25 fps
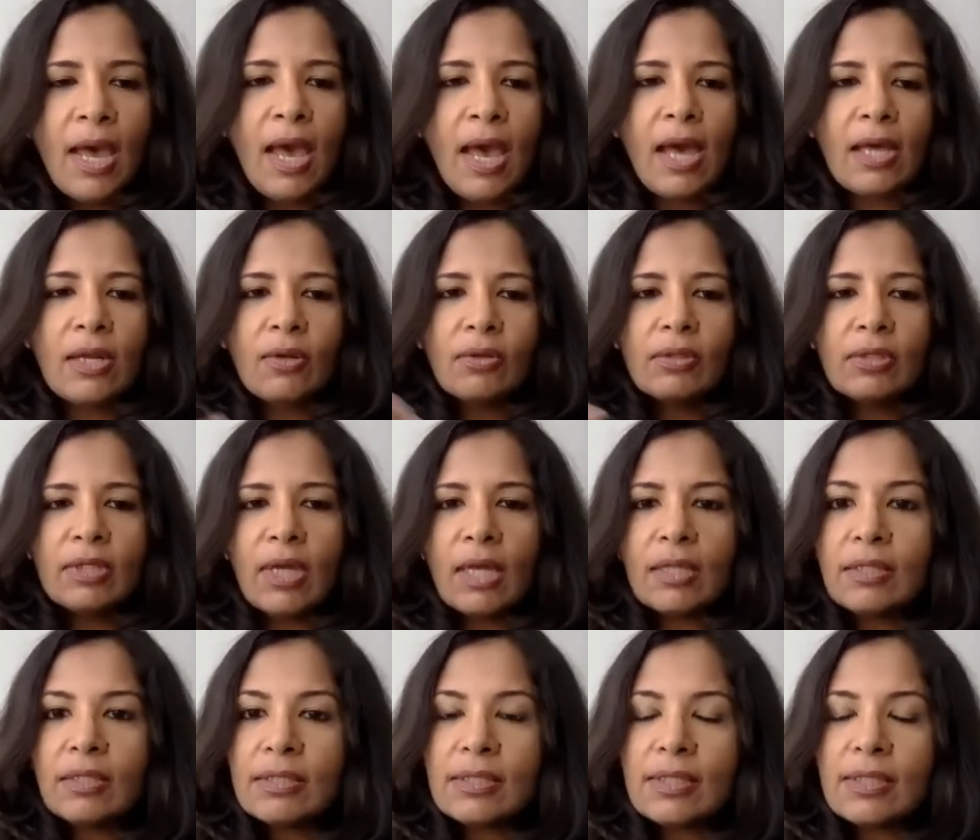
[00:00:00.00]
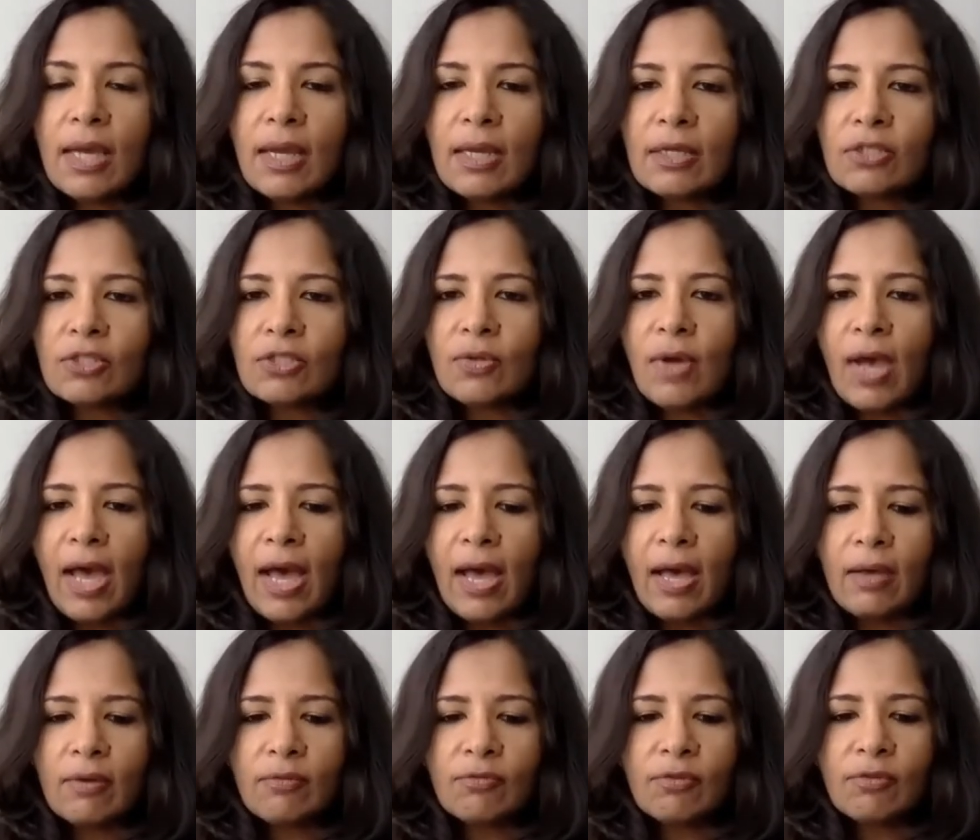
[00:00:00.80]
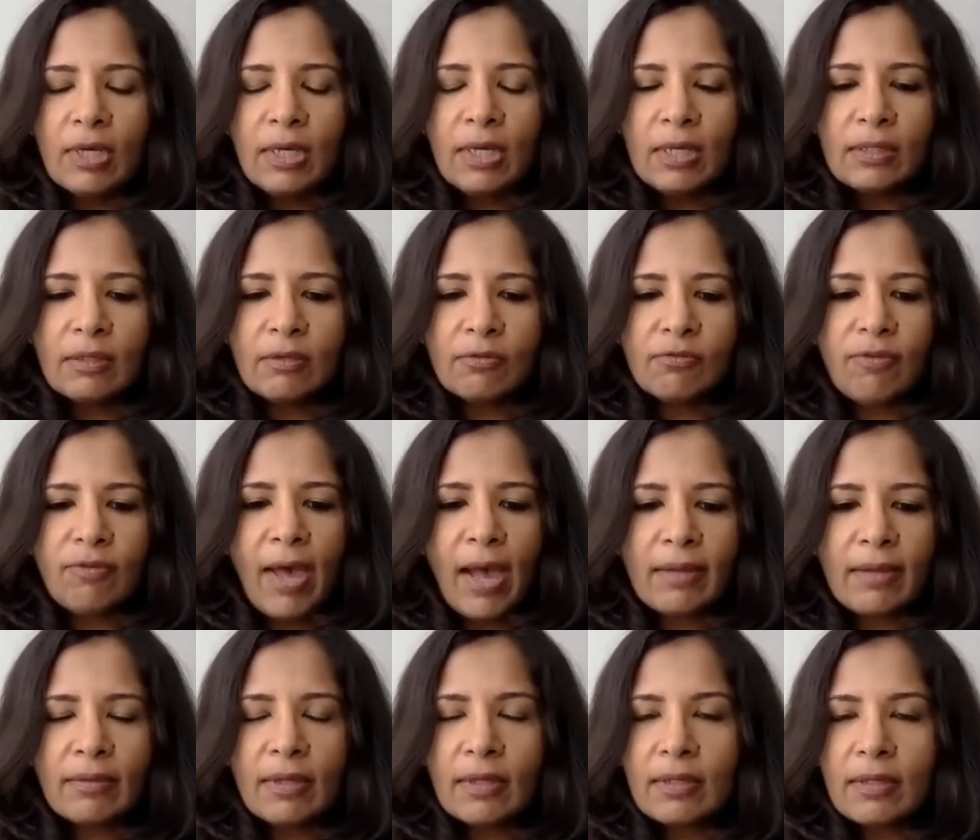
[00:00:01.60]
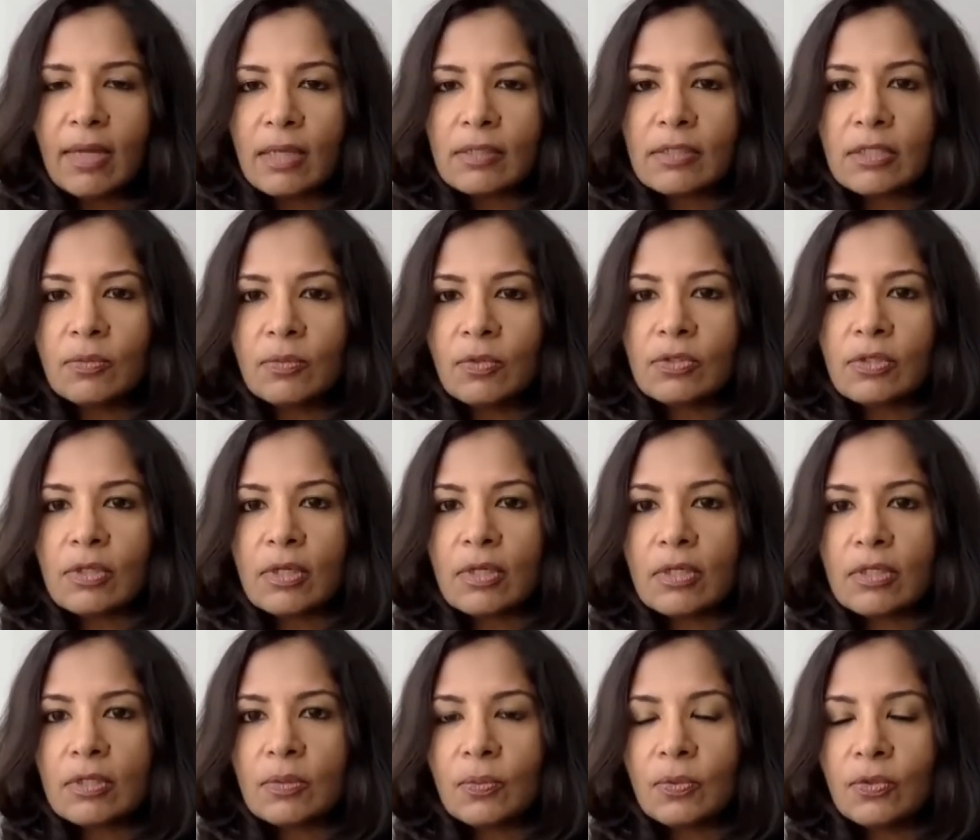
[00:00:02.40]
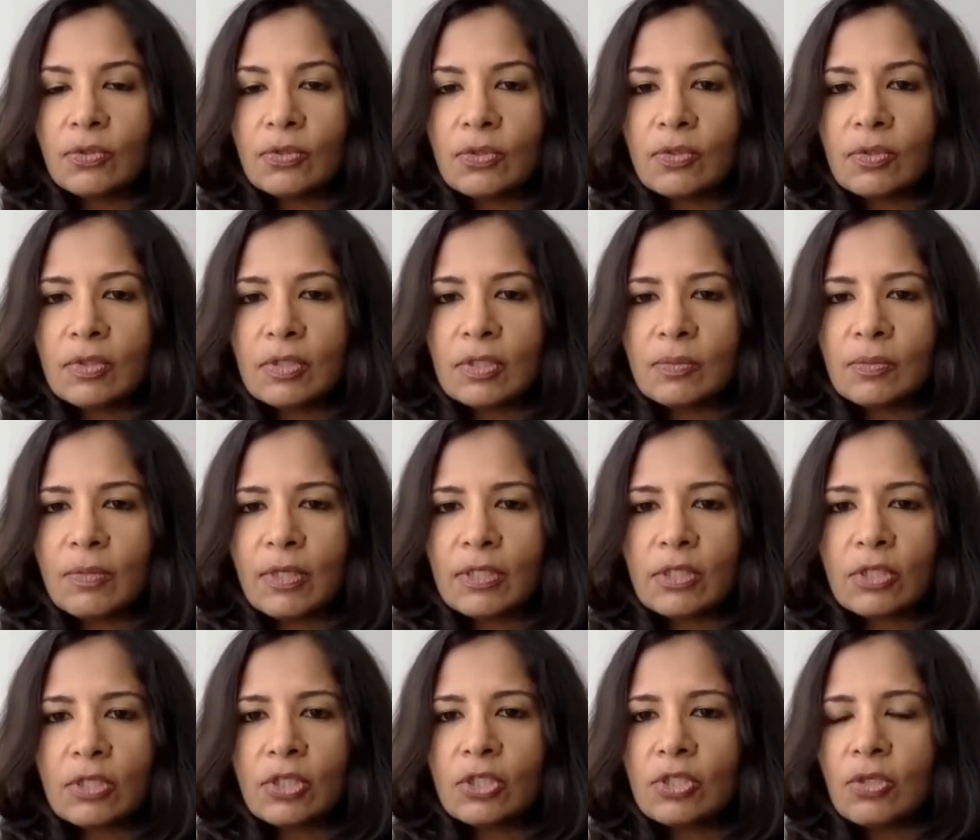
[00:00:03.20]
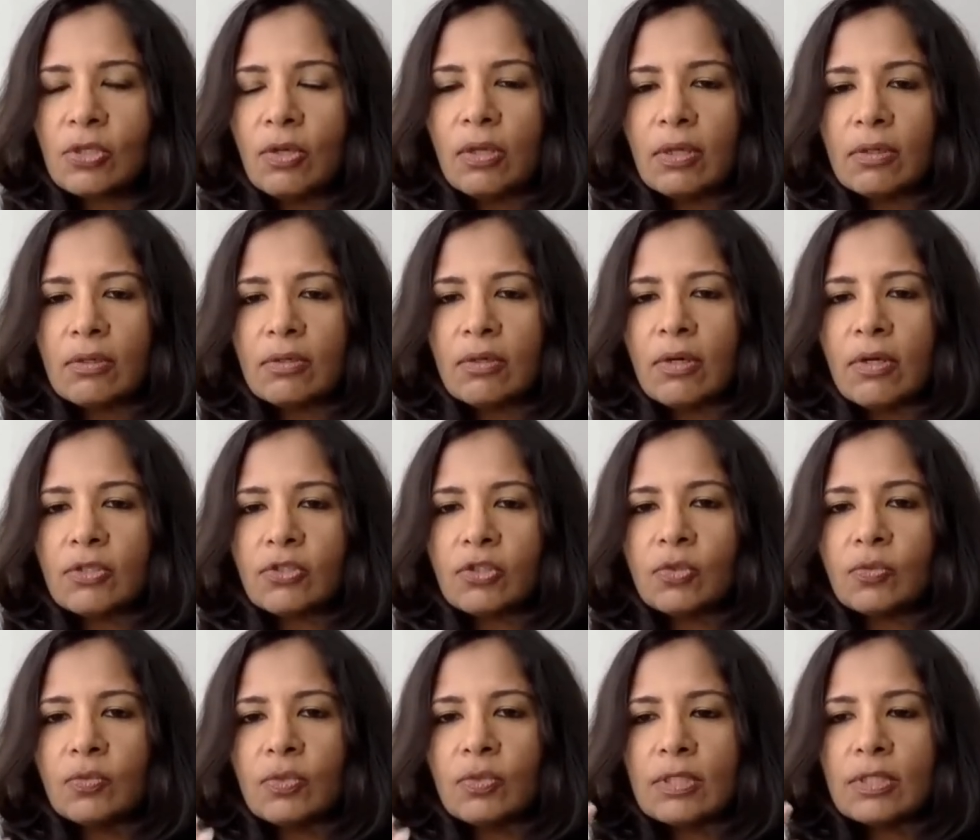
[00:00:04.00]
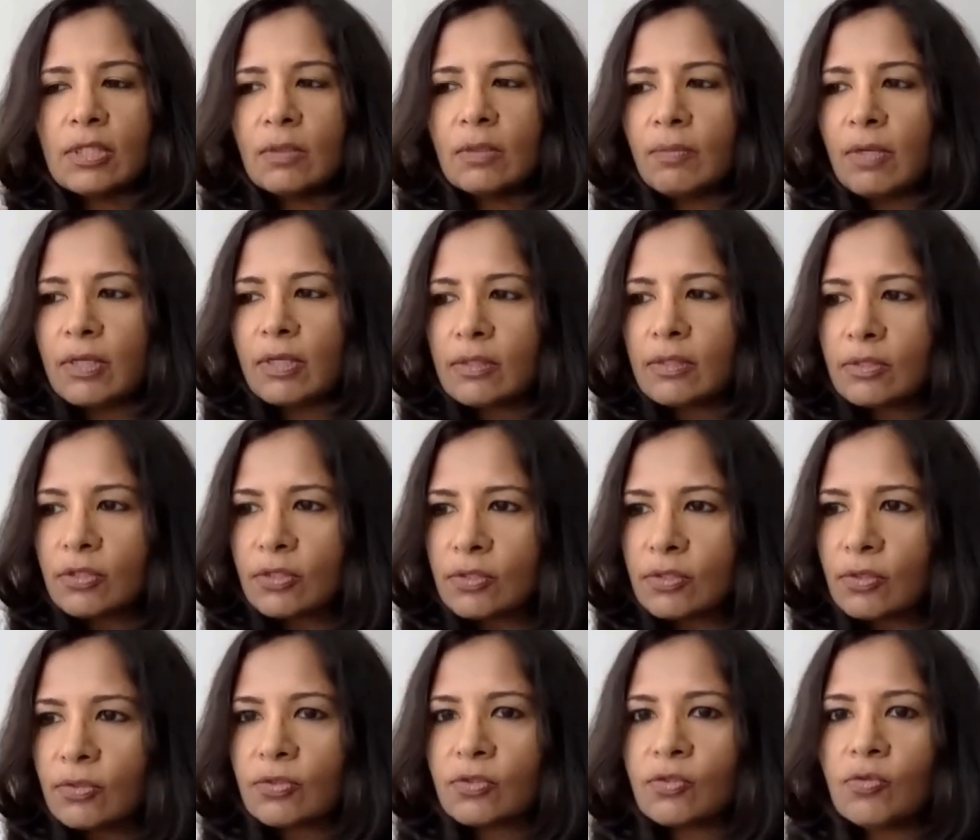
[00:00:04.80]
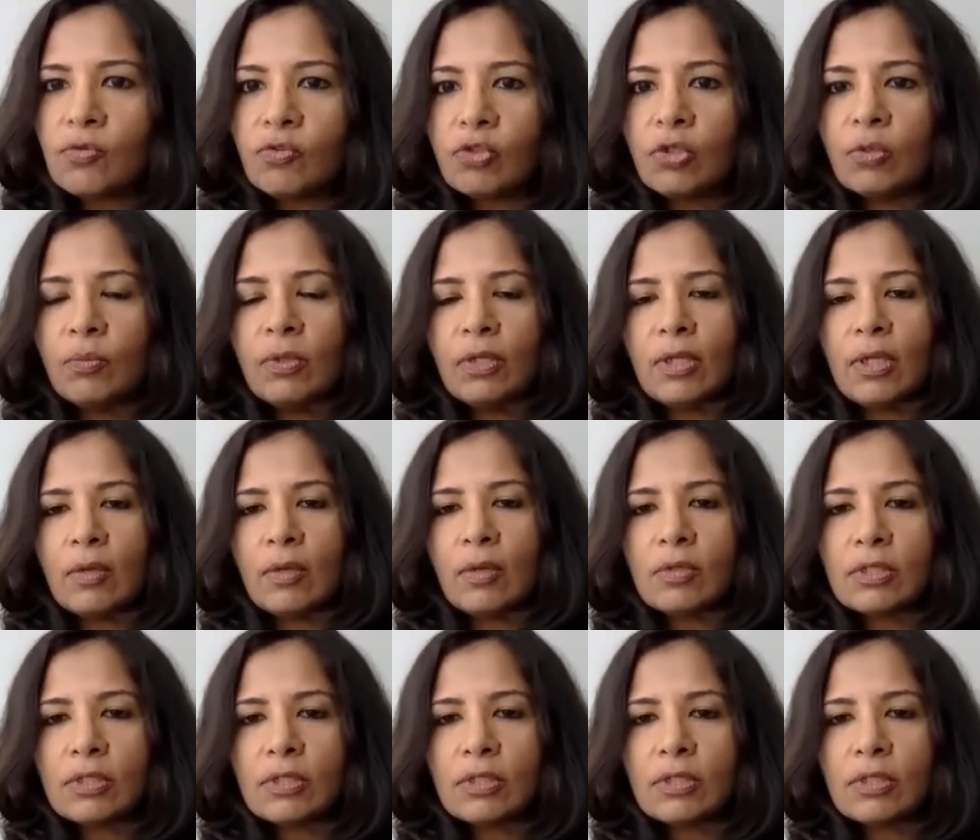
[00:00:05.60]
And on the other side, you have the fact that customers are exposed to these messages all across. So we see messages on social media.